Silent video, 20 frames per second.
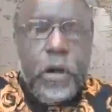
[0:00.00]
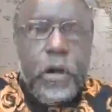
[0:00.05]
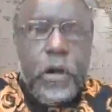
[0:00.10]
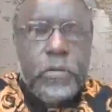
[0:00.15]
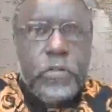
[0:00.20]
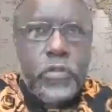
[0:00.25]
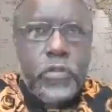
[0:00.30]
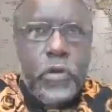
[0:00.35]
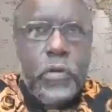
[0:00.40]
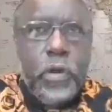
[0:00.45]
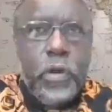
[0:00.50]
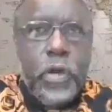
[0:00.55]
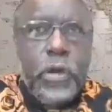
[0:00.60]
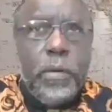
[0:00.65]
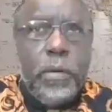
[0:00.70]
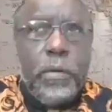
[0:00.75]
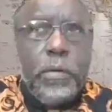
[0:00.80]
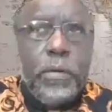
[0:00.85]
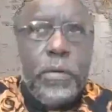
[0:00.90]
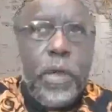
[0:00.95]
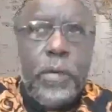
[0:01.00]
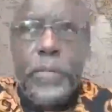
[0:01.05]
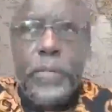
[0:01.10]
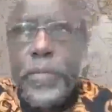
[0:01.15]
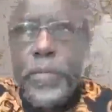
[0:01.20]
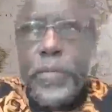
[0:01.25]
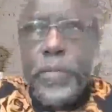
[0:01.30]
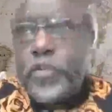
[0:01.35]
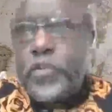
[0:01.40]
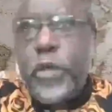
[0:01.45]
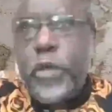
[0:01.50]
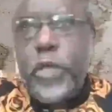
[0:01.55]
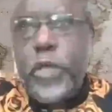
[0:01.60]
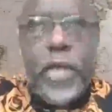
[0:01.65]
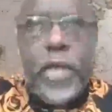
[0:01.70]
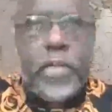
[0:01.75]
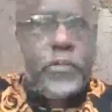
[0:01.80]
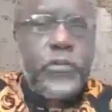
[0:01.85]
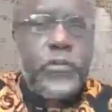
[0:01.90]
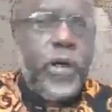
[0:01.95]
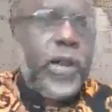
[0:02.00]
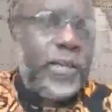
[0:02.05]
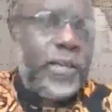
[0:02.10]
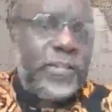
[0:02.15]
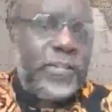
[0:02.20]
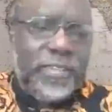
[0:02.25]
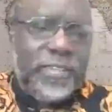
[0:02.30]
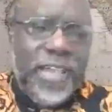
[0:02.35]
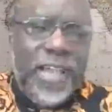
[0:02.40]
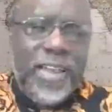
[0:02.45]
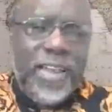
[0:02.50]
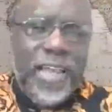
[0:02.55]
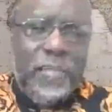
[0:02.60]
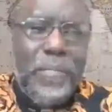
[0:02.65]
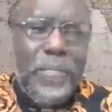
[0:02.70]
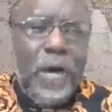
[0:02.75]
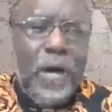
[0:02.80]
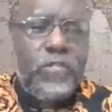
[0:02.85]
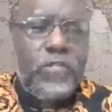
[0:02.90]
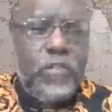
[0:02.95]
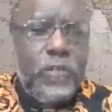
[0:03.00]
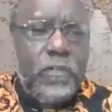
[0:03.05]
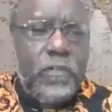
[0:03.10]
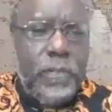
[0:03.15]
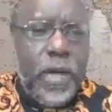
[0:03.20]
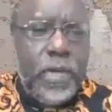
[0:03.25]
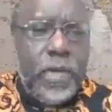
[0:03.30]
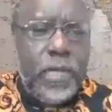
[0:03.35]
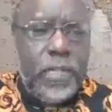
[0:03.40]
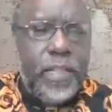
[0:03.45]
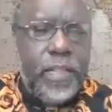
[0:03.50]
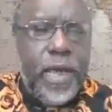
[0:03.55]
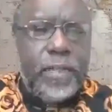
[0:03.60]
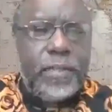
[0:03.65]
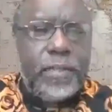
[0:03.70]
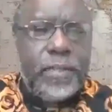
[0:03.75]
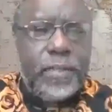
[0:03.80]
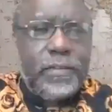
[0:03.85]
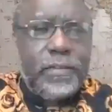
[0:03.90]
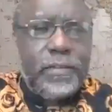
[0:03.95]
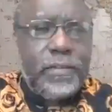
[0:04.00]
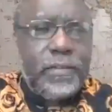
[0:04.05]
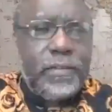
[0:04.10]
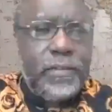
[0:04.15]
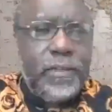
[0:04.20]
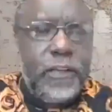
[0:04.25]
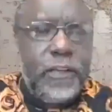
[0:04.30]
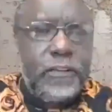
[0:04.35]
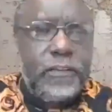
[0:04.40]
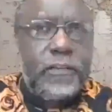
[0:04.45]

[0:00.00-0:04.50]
Also, be sure that you understand the amount of money that is